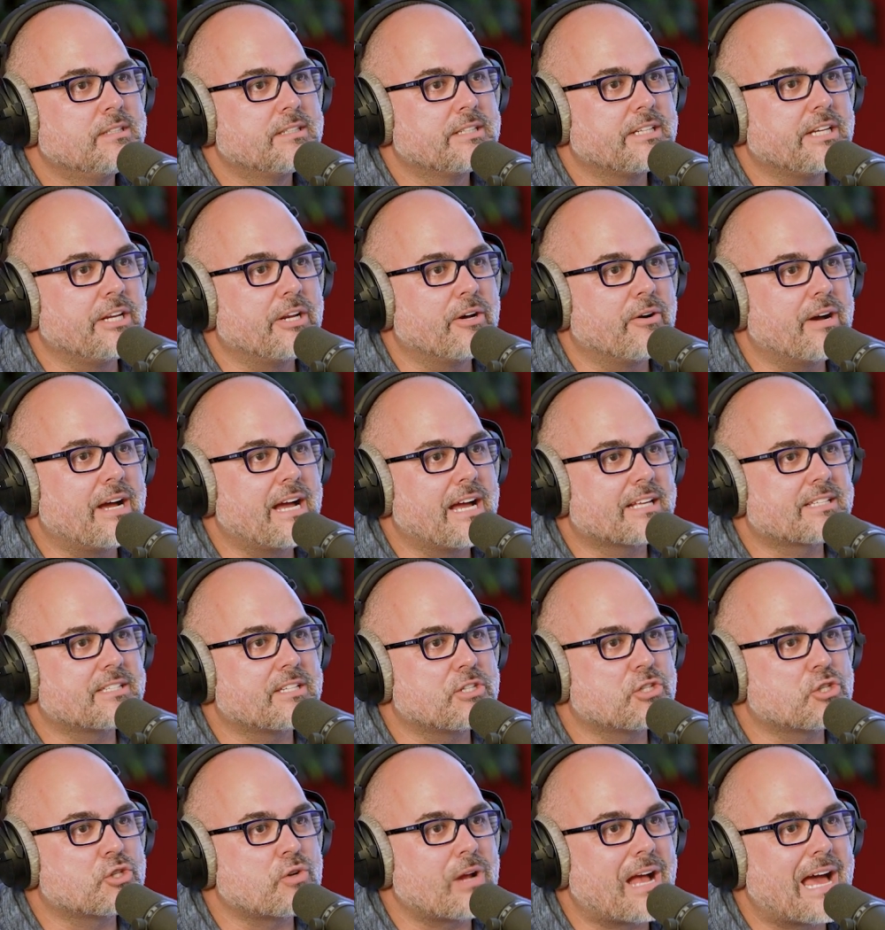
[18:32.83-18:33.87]
you know,
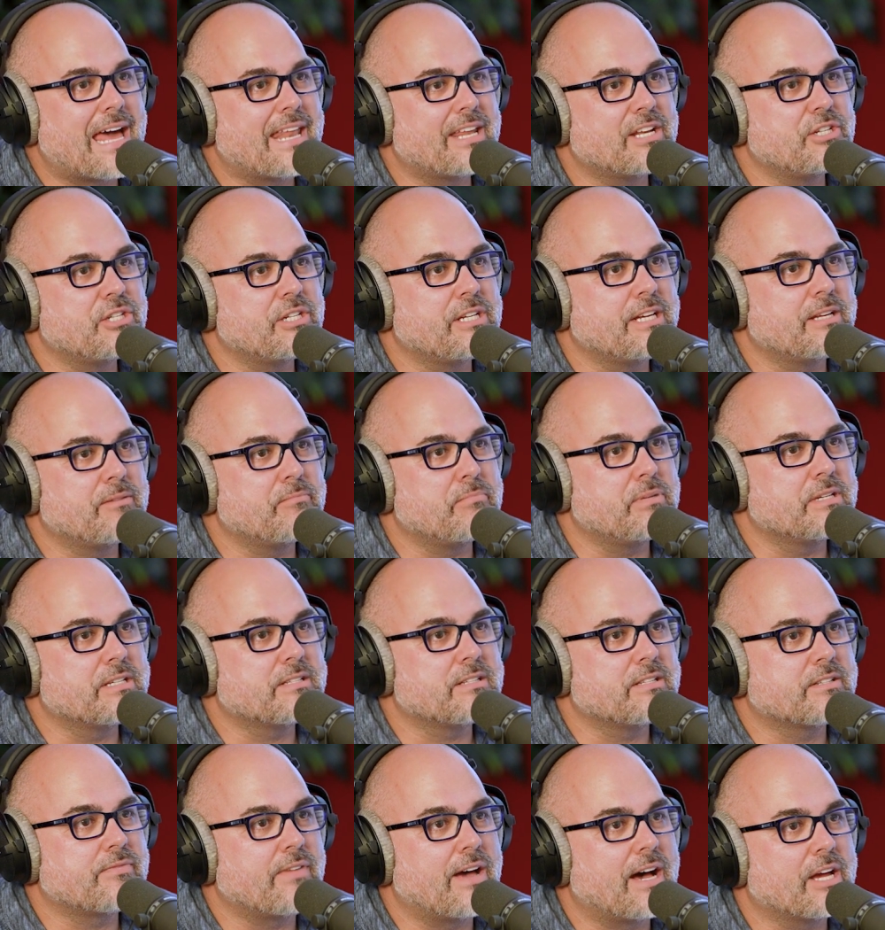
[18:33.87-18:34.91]
exit strategy and
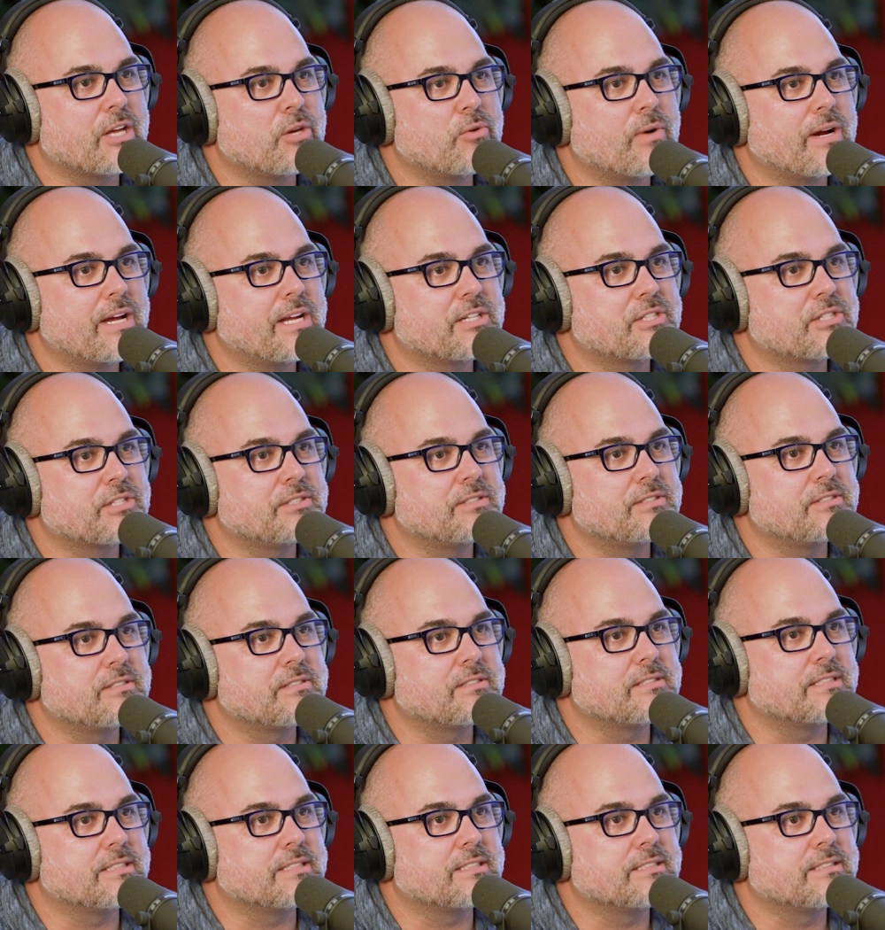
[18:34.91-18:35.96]
business
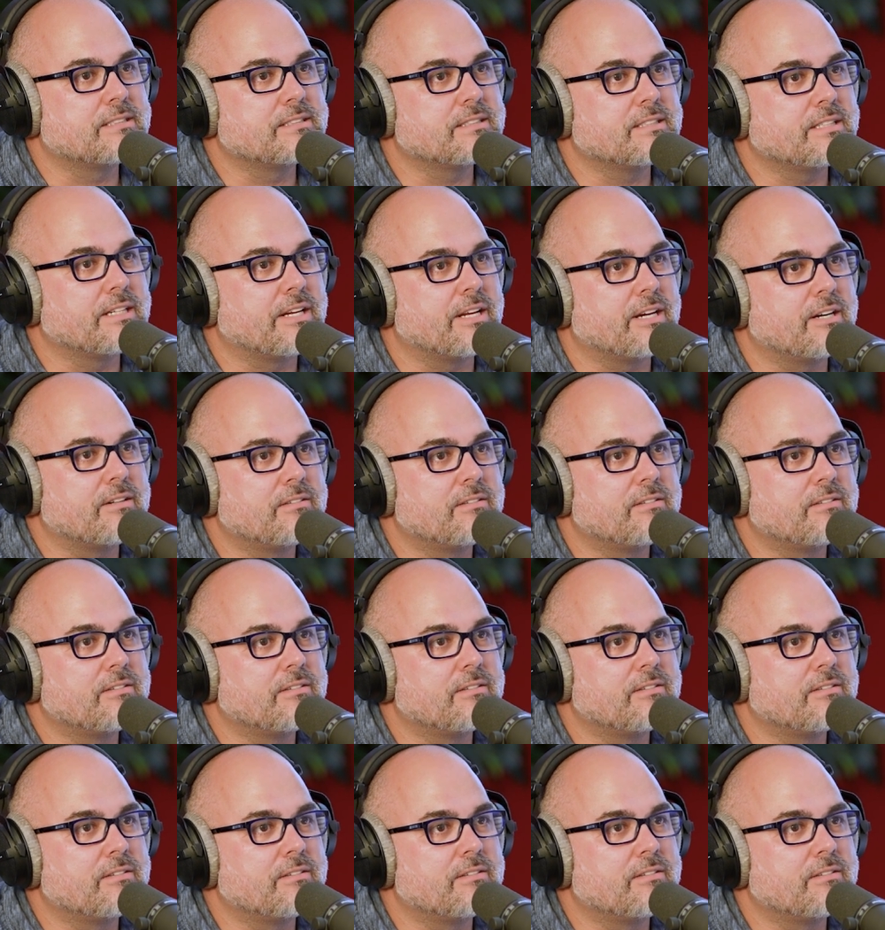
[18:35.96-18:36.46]
valuations and you yeah.